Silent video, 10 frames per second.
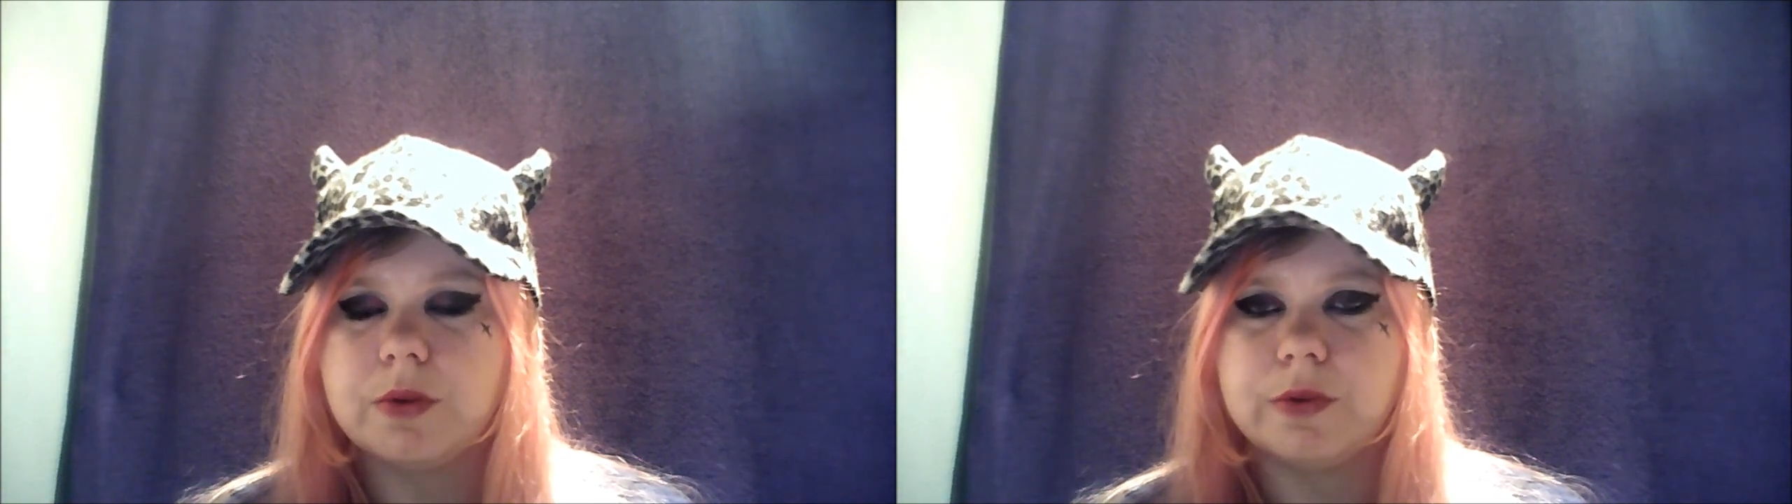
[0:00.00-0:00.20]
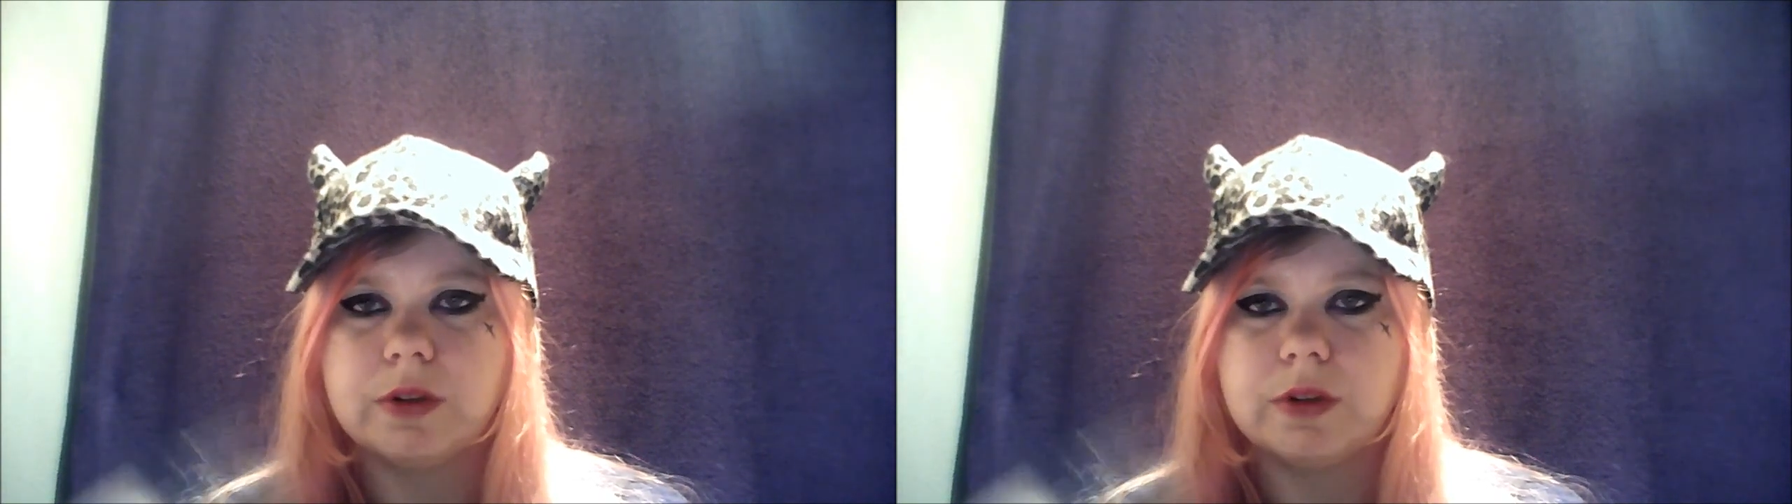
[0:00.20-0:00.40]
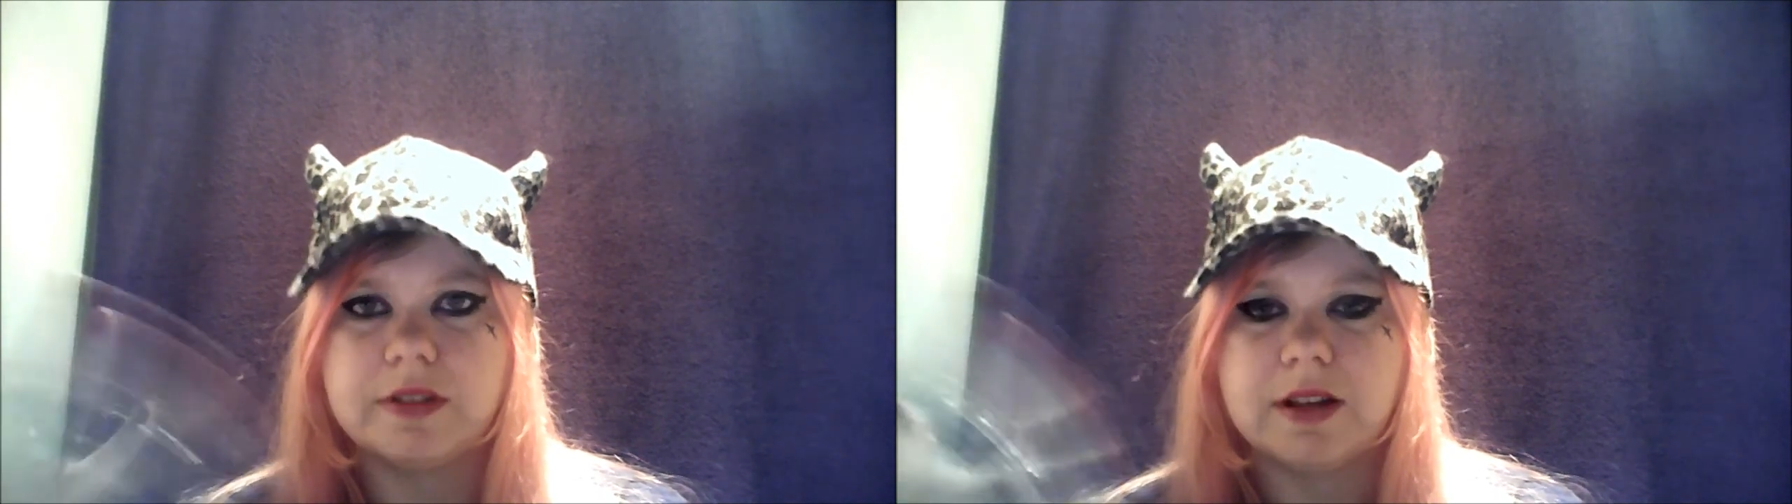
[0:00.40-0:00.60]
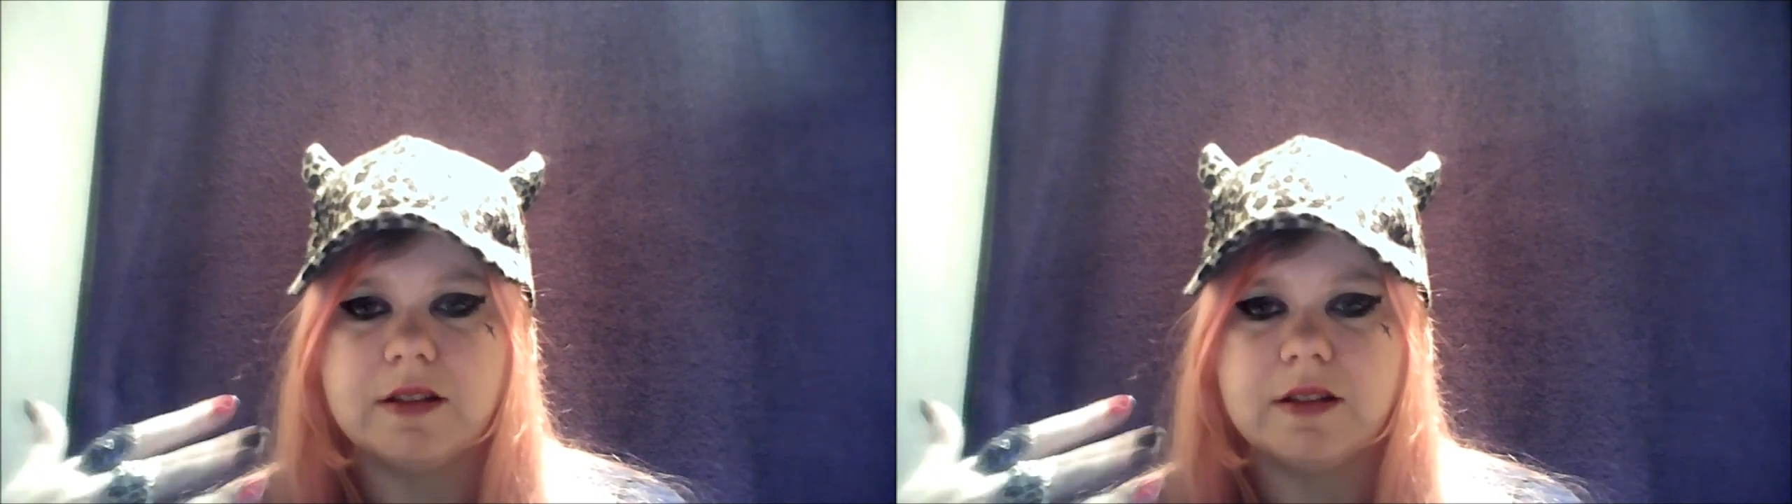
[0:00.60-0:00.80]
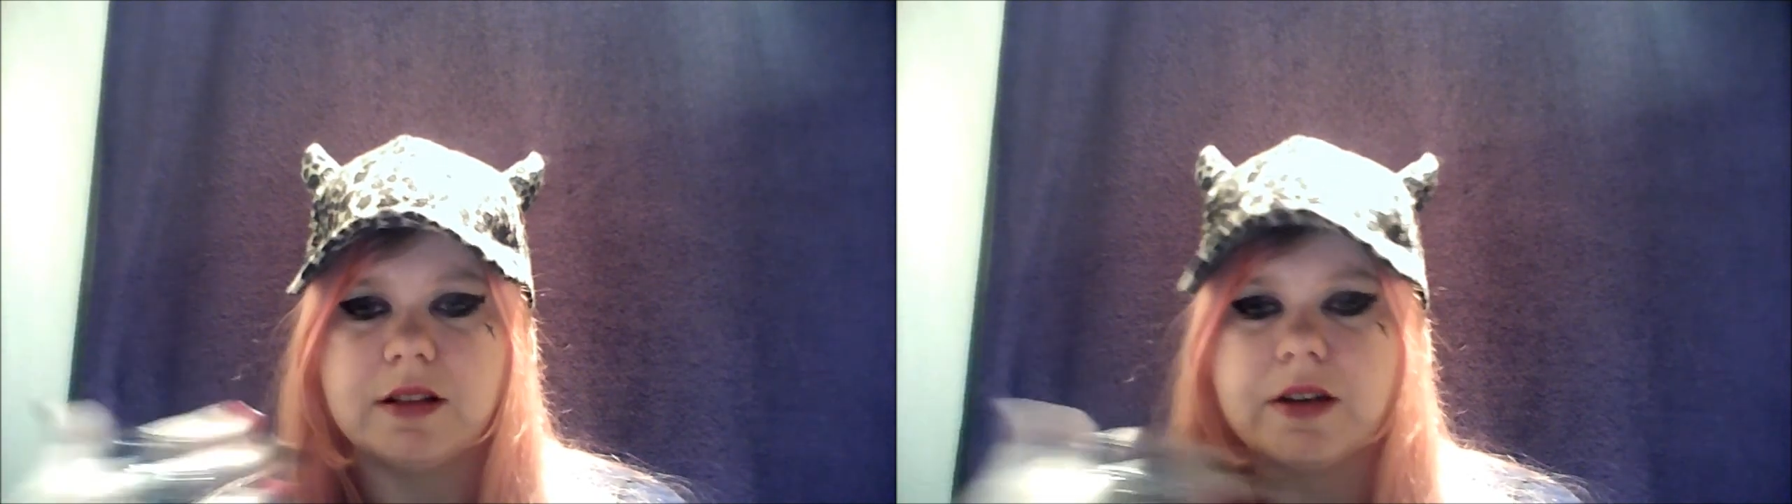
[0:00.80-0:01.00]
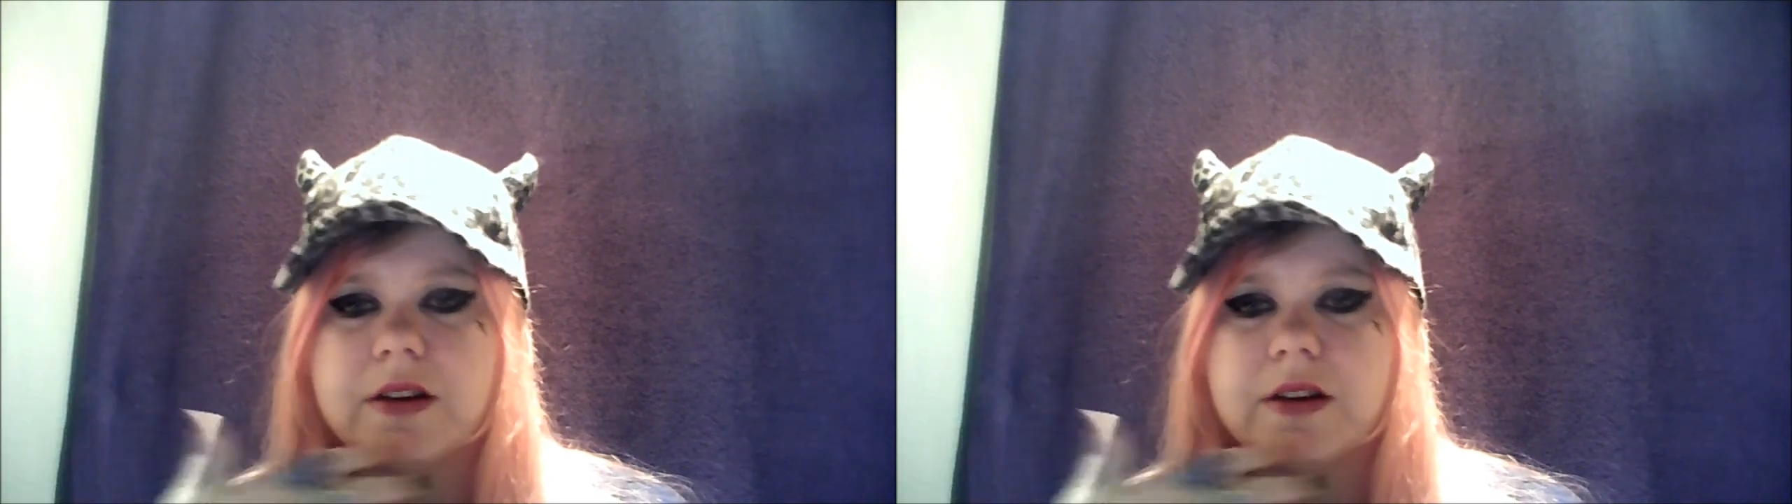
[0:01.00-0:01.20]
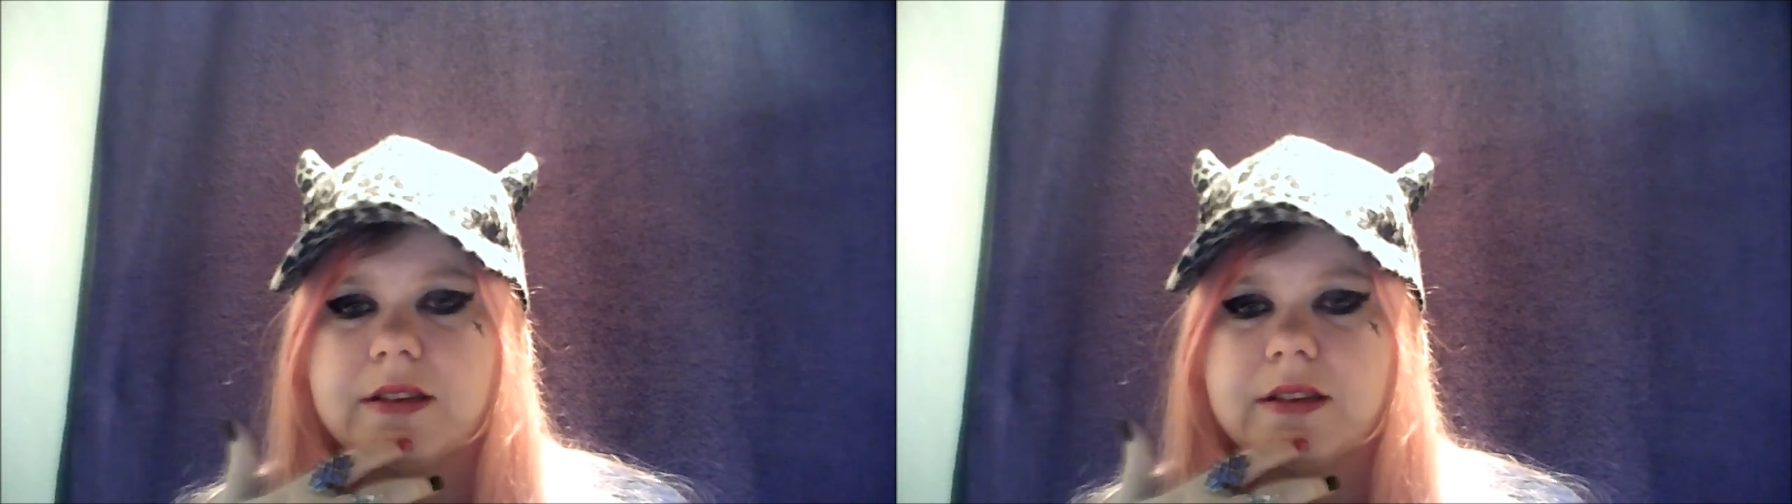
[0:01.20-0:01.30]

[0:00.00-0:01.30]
full extent of the lyrics